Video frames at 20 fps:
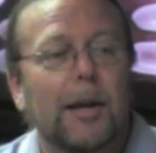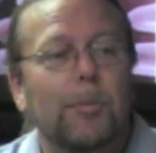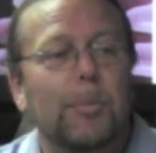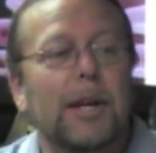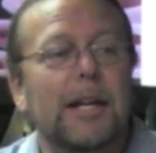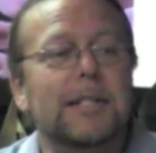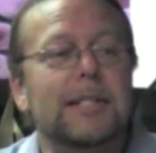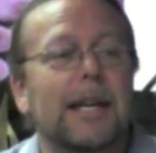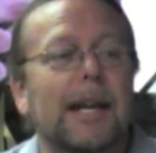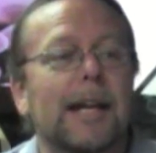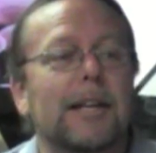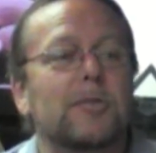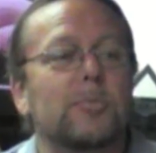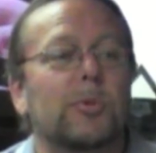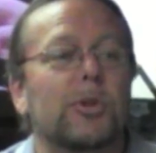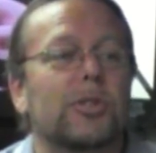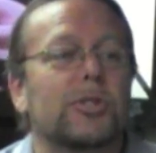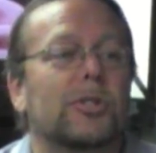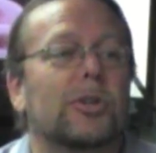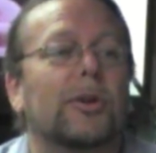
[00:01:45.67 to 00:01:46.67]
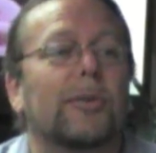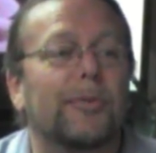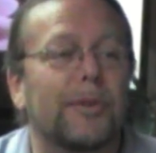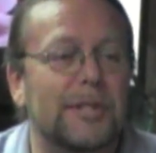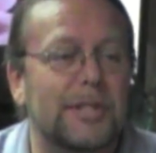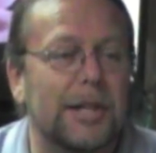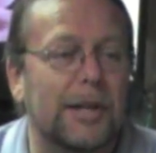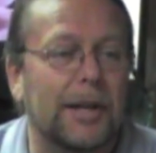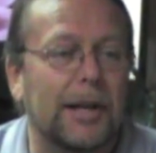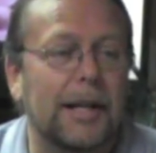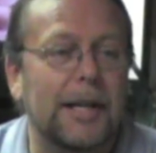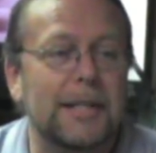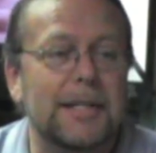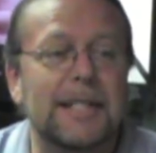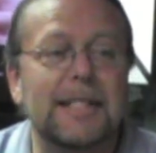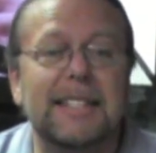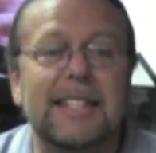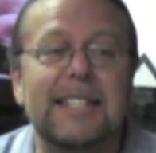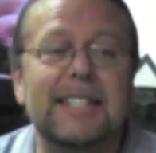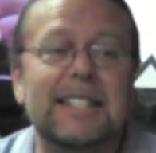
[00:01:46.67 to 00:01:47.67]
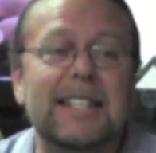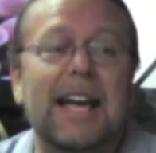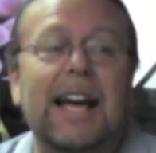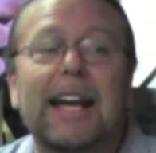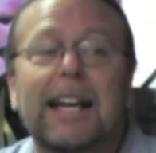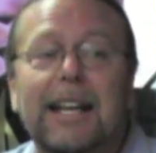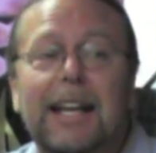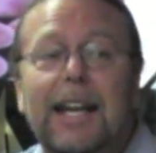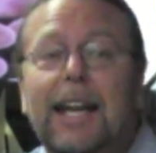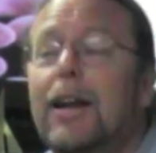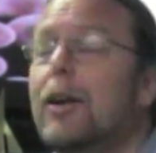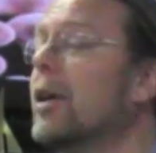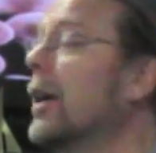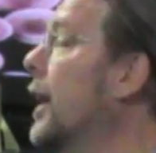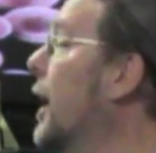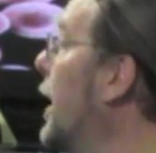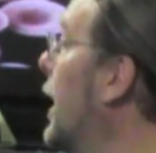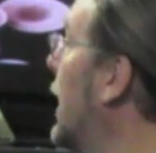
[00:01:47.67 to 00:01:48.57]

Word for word: because it has more surface area, because it's designed to carry